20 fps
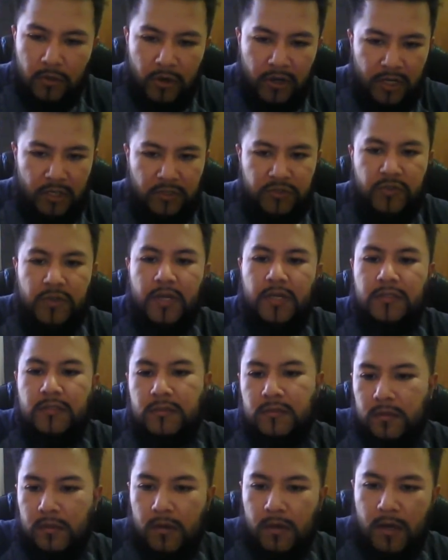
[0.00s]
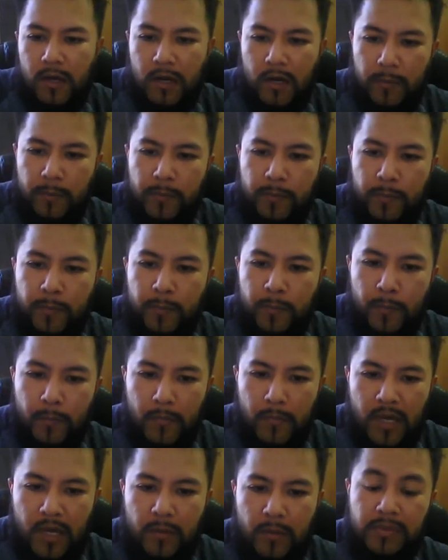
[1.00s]
no Israelites are gonna
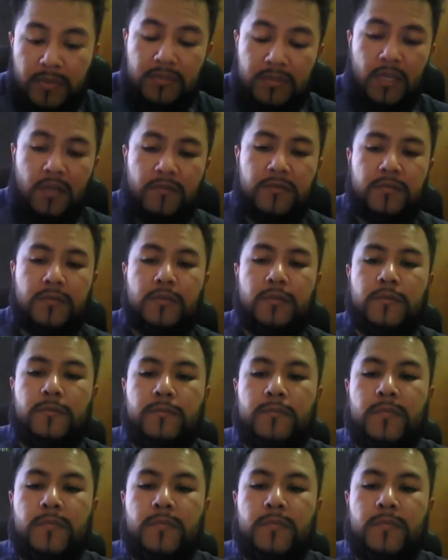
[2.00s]
be saved. So,